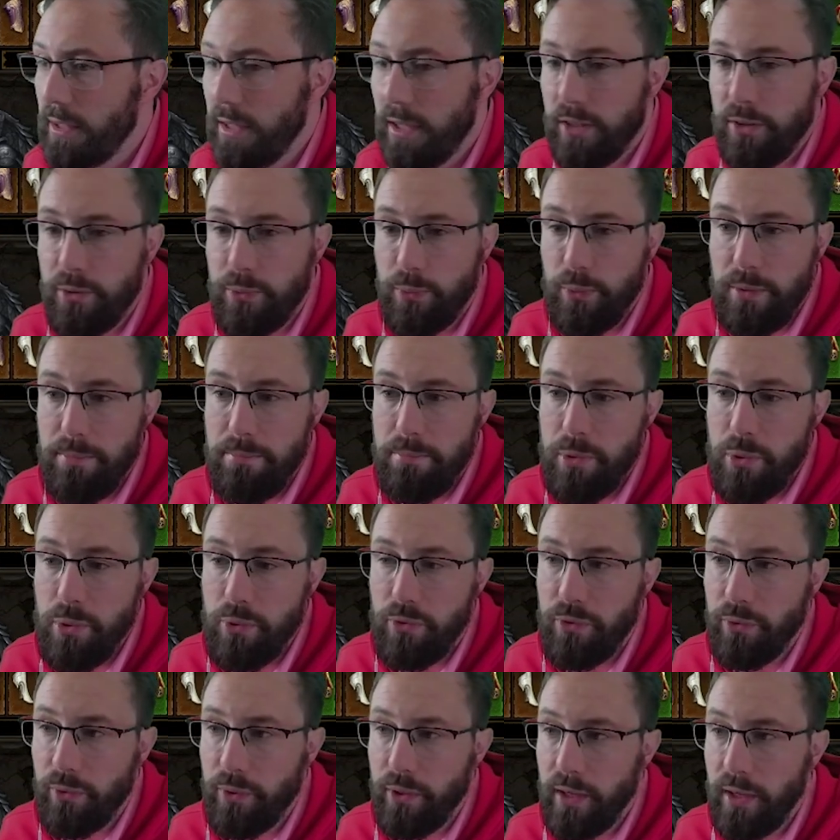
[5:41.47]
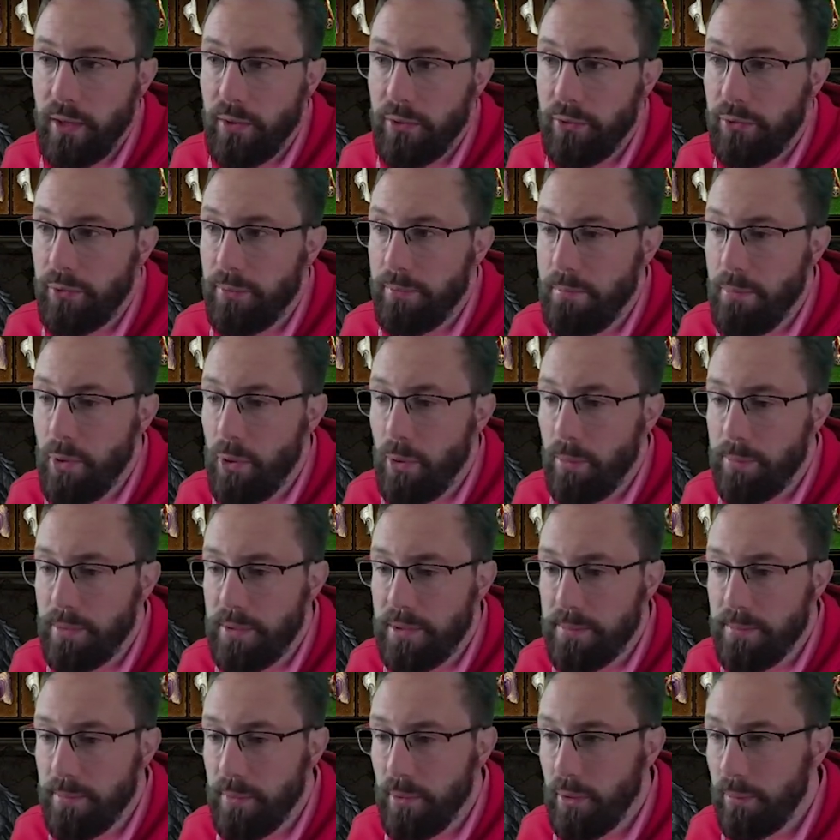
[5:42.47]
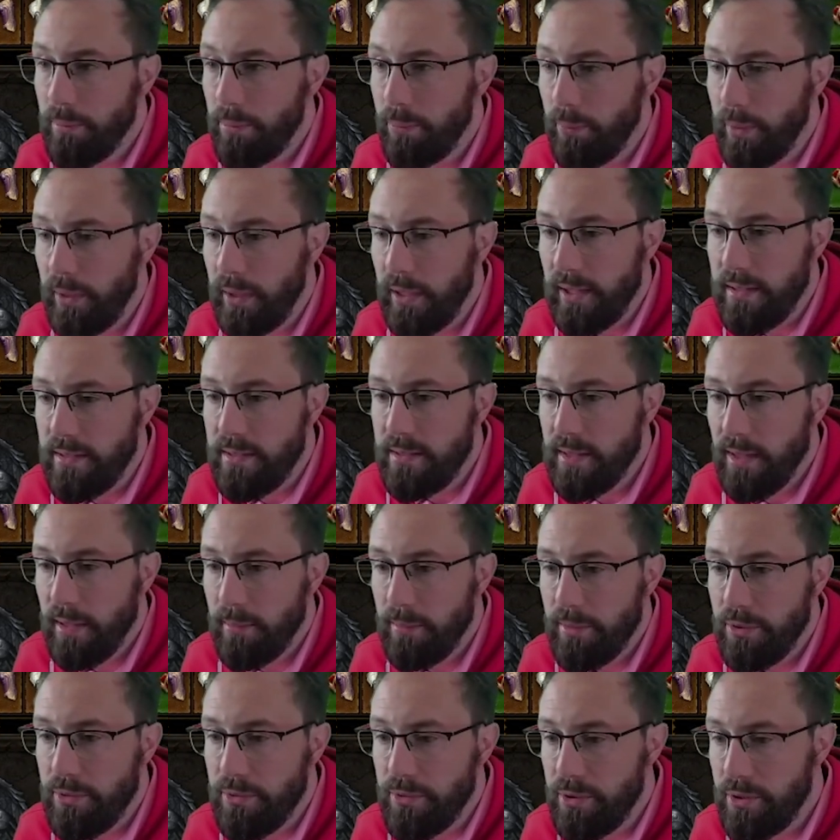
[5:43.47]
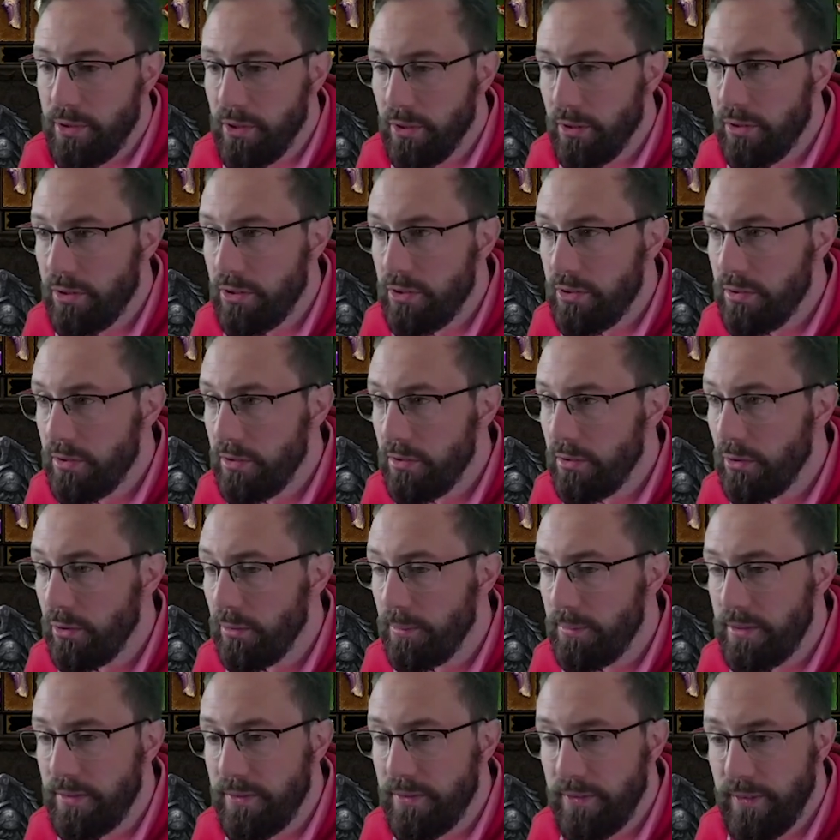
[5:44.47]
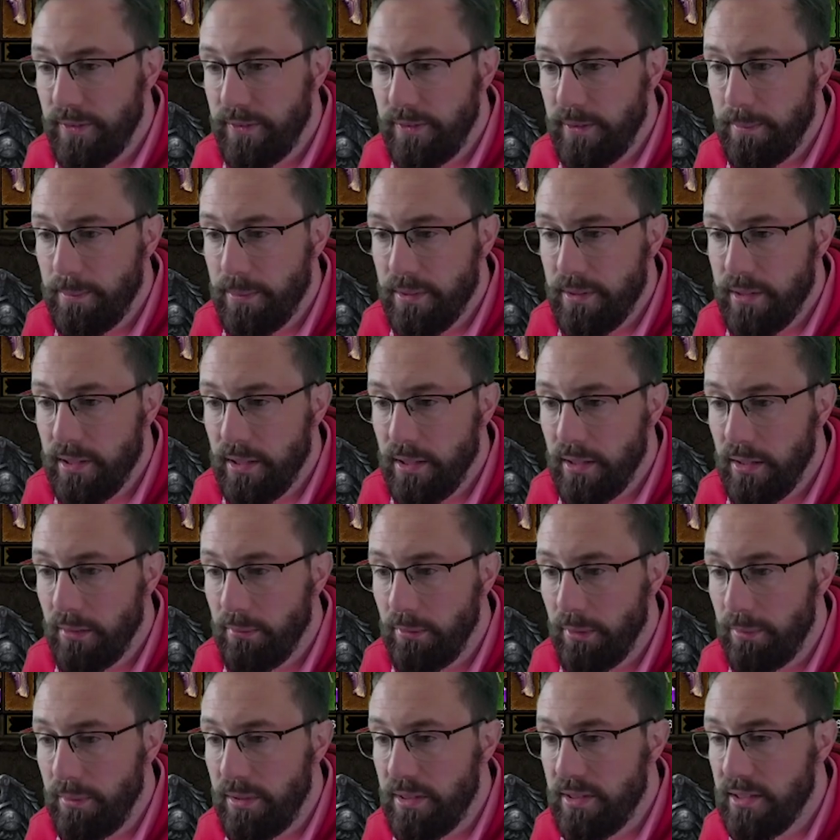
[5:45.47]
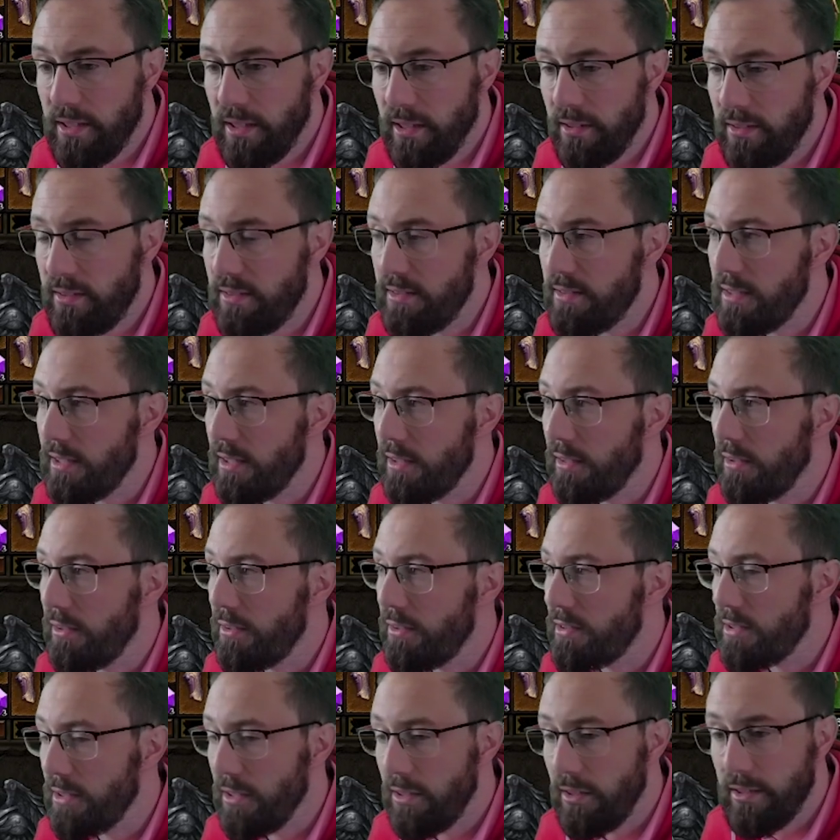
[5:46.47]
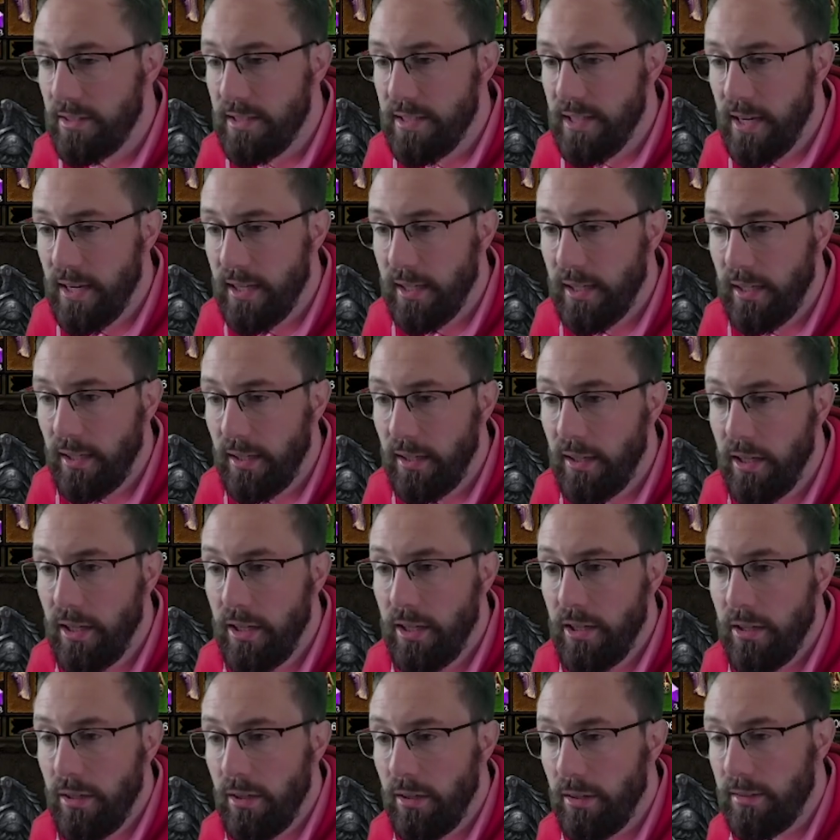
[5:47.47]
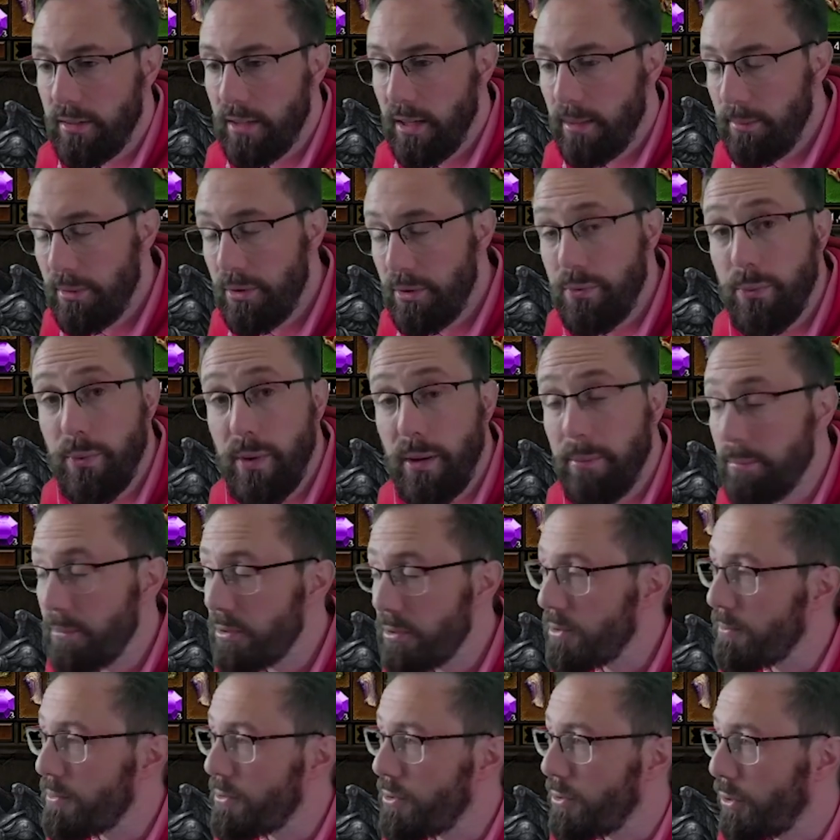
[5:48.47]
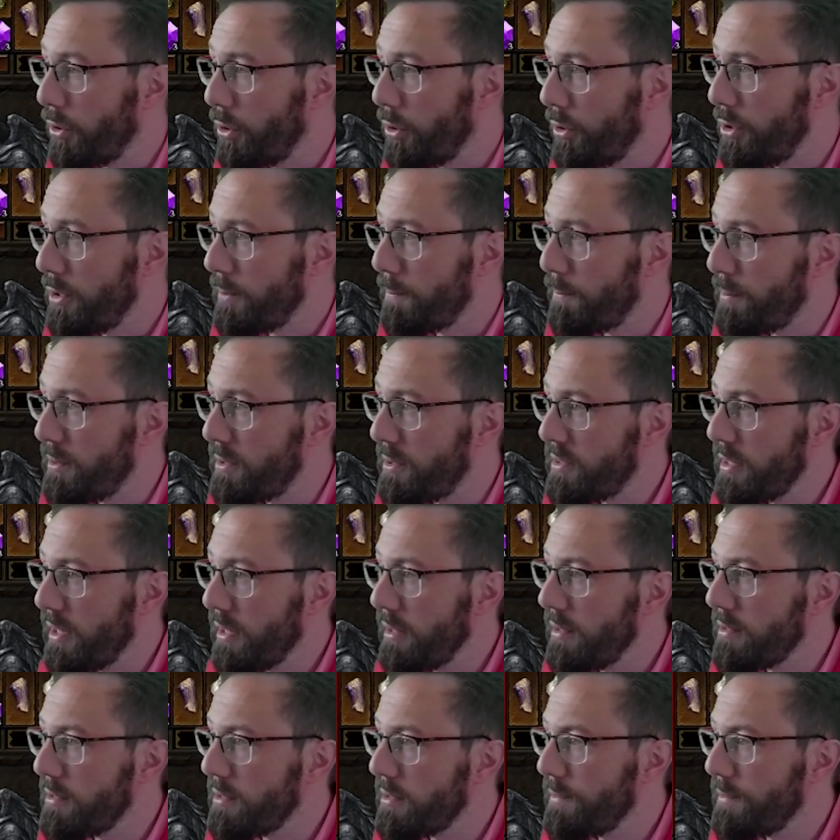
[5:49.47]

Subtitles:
As we move around from mob to mob, we get damage reduction up to 50%, and when we stand still and start attacking, our damage ramps up to 100%.